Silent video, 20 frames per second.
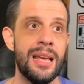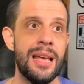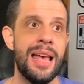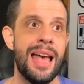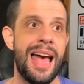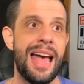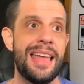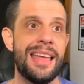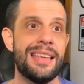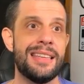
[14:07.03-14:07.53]

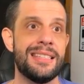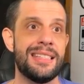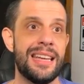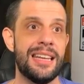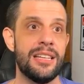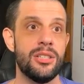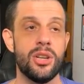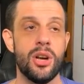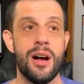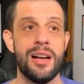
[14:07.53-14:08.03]
as
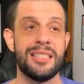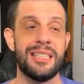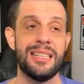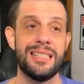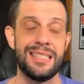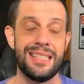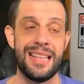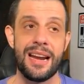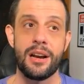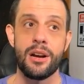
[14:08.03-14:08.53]
it
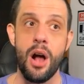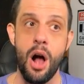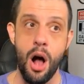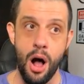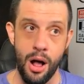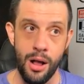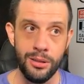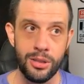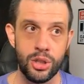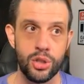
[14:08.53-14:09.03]
tosses their
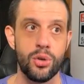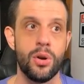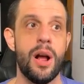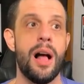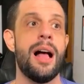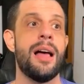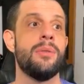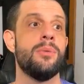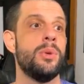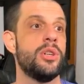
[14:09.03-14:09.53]

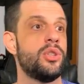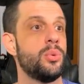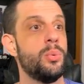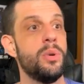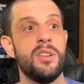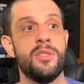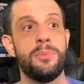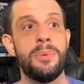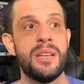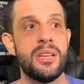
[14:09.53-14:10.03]
Ultron, which
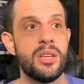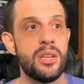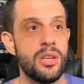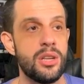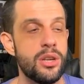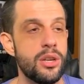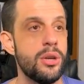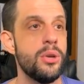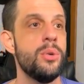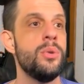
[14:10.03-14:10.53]
would have been
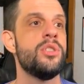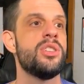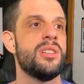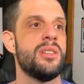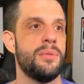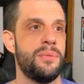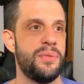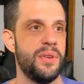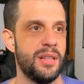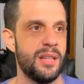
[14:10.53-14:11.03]
huge
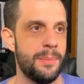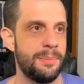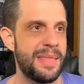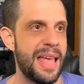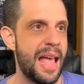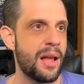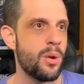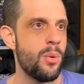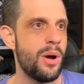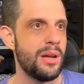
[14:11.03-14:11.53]
to fill up
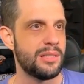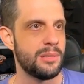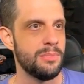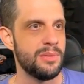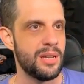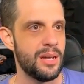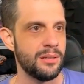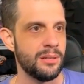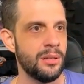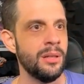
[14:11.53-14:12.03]
that Quantum
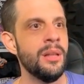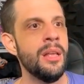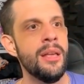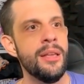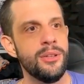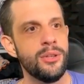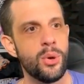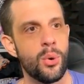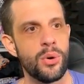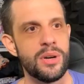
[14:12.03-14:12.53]
Tunnel
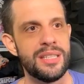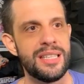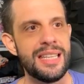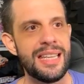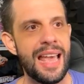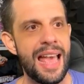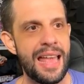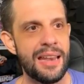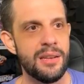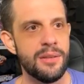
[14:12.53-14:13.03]
towards the
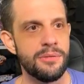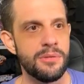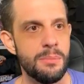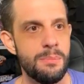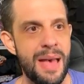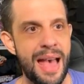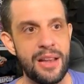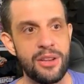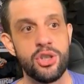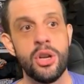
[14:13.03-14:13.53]
end of the
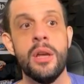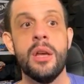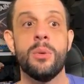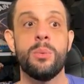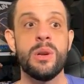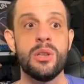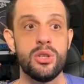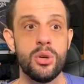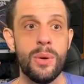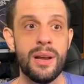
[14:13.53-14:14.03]
match.
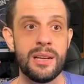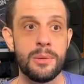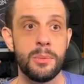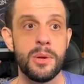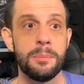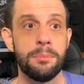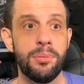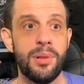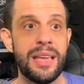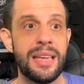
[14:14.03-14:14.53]
We do end up
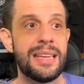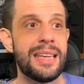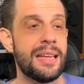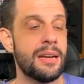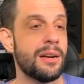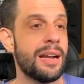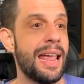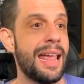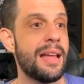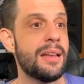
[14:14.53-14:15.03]
with Blink in
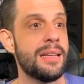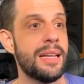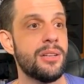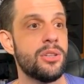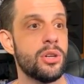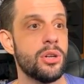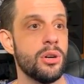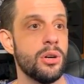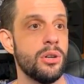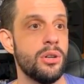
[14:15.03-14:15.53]
our hand at
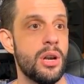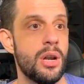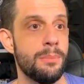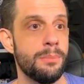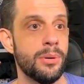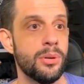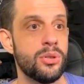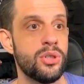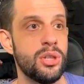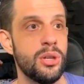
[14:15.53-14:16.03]
turn
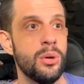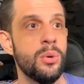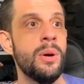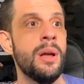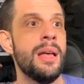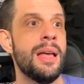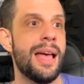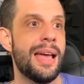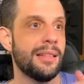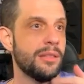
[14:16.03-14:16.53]
number 2
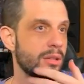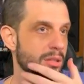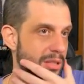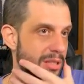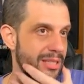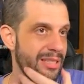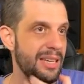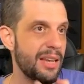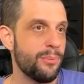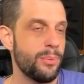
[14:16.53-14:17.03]
and look
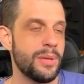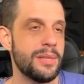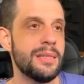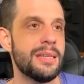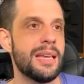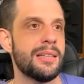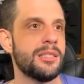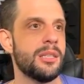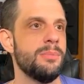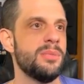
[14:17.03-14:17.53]
to see if we can
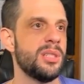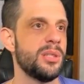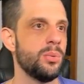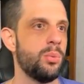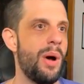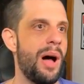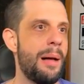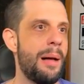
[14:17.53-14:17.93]
get some swap